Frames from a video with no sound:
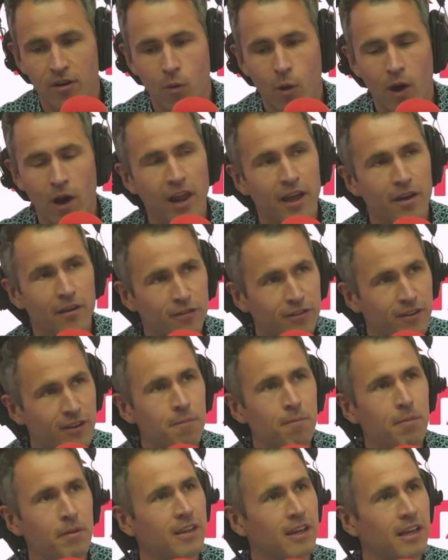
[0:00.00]
while I have
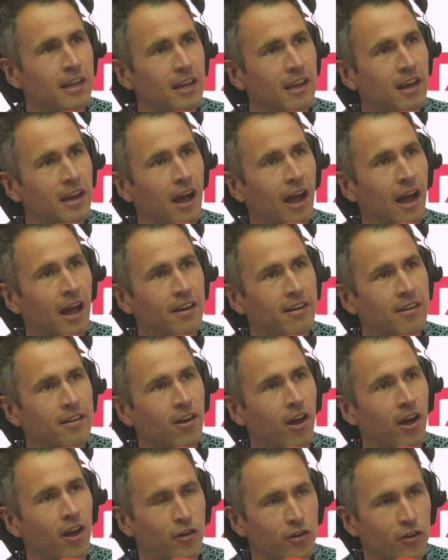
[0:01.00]
sympathy
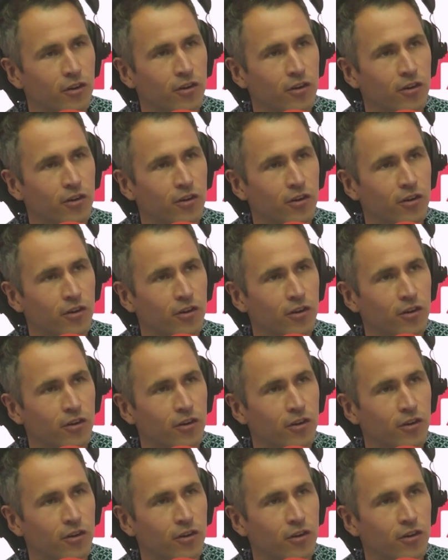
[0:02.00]
and I